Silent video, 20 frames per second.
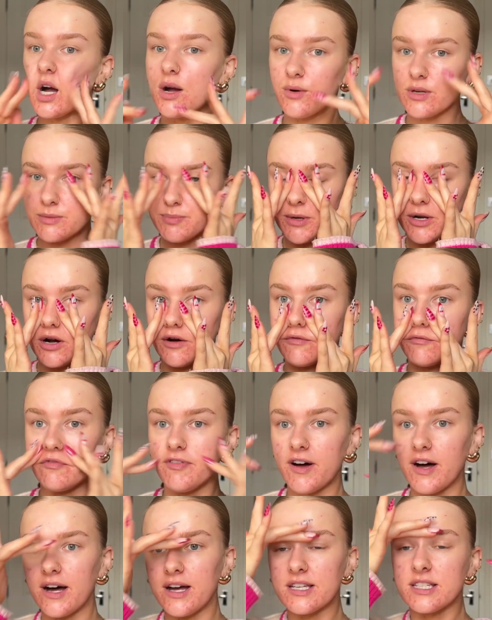always put it on
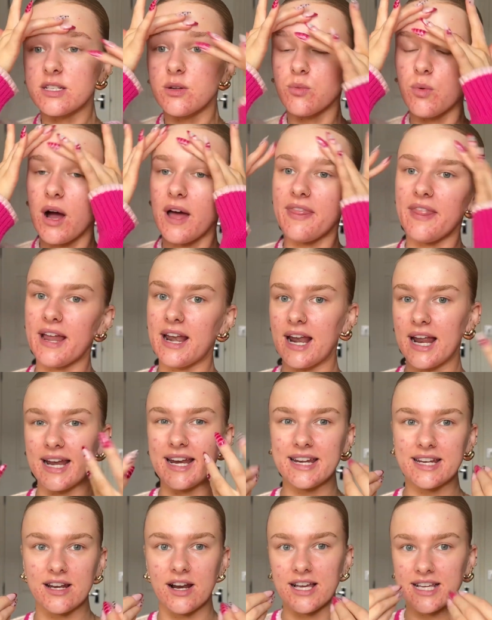first and then let
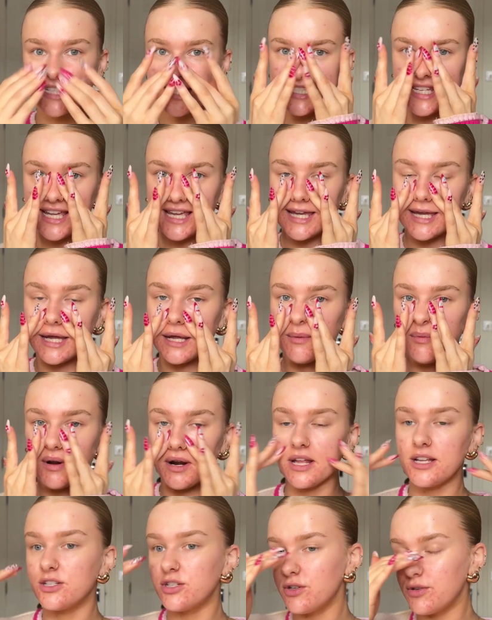it sink in while
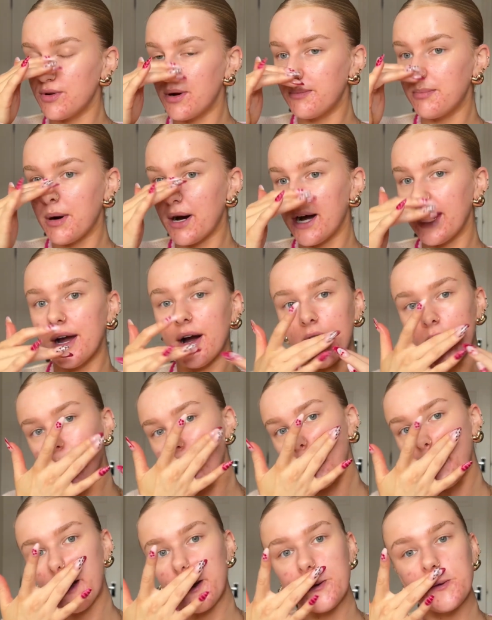I do my
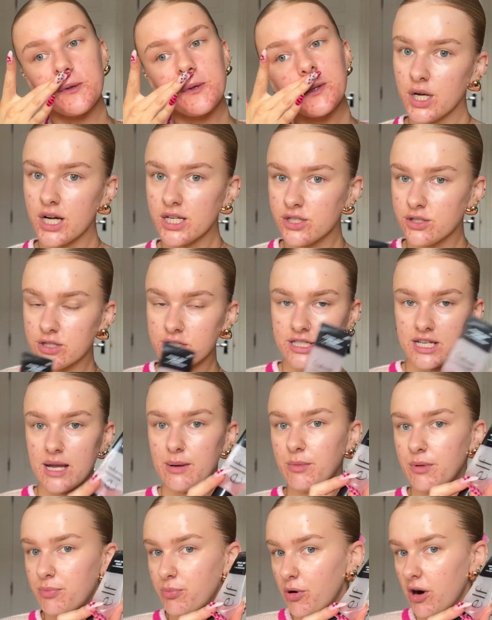eyebrows. I do the same
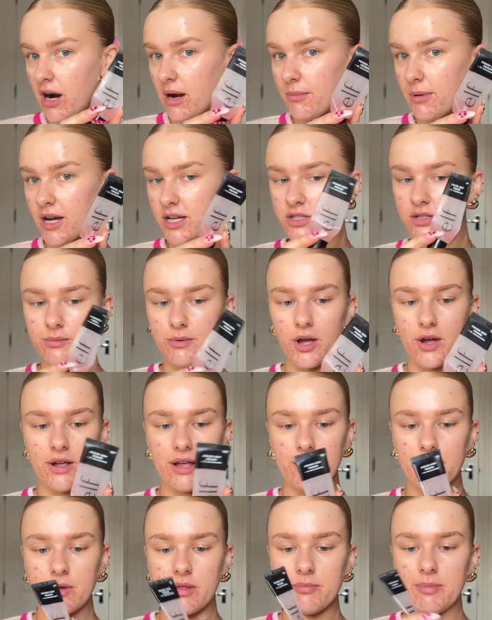with primer, so I'm going in
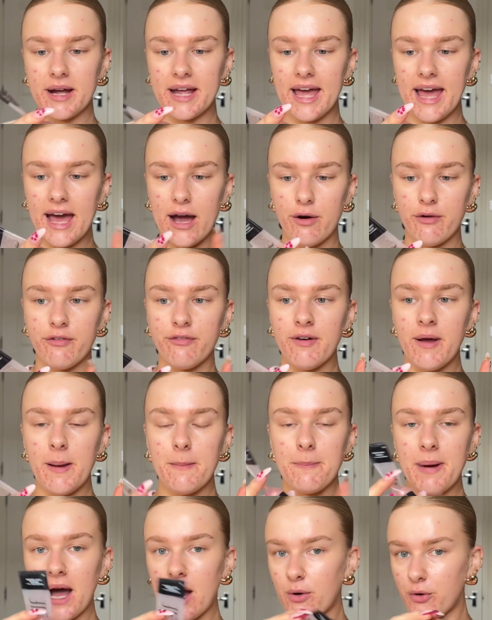with my e.l.f.
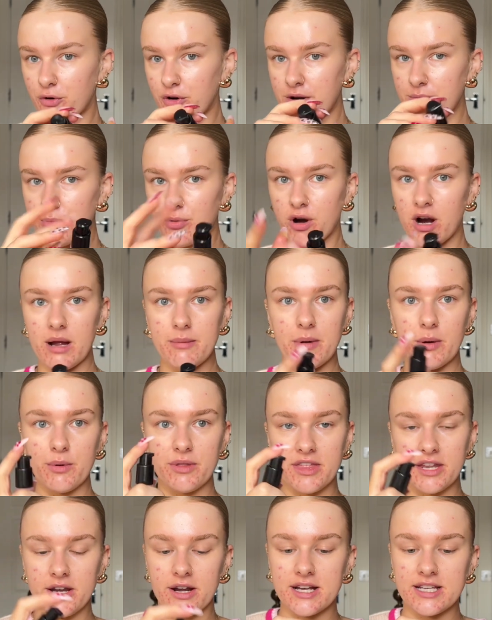Power Grip Primer with the
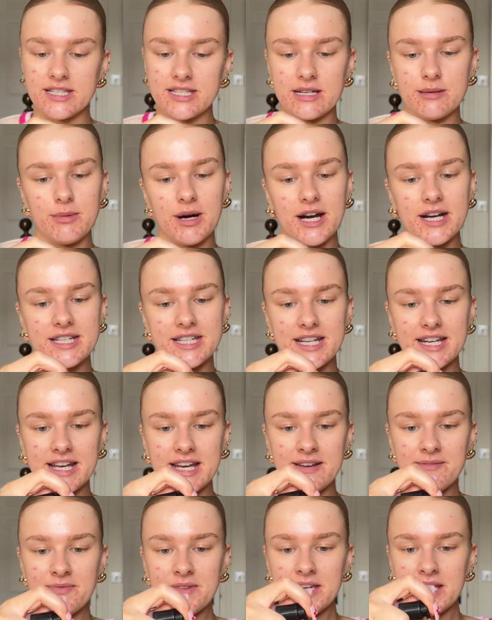niacinamide in
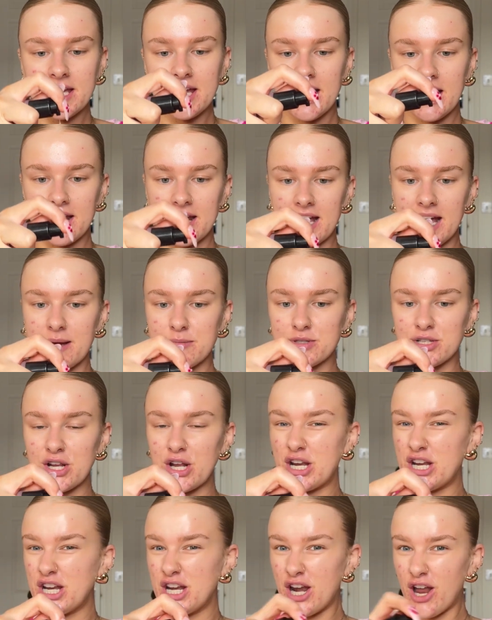it. And I
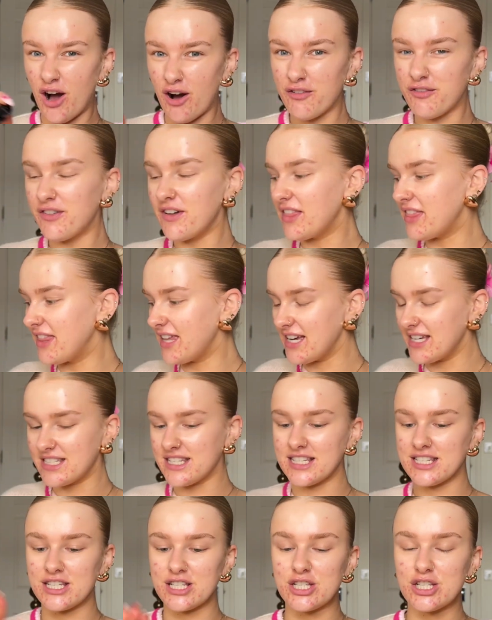absolutely love this.
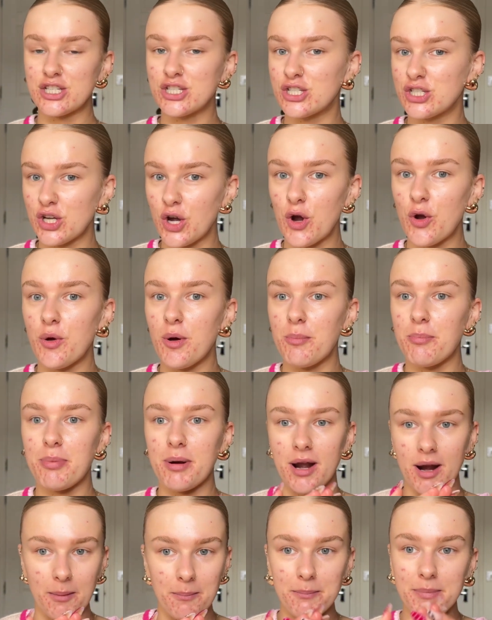This is so
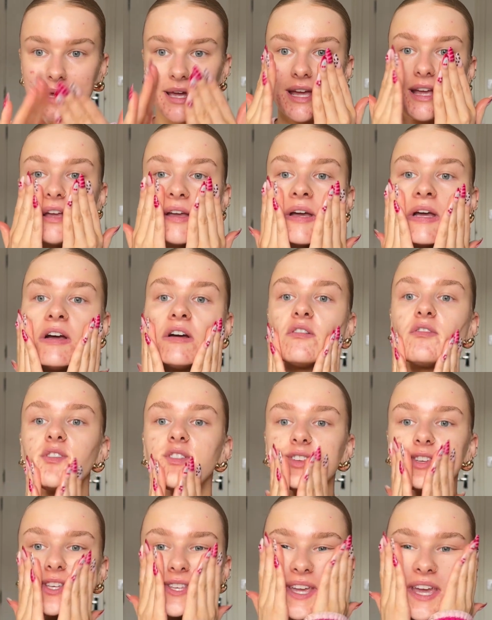plumping for the
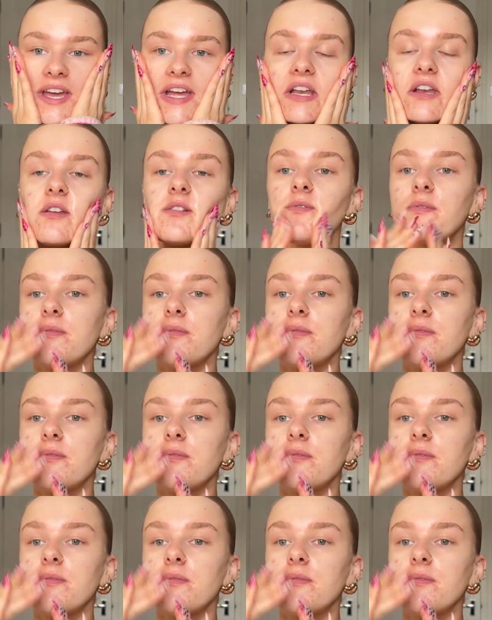skin.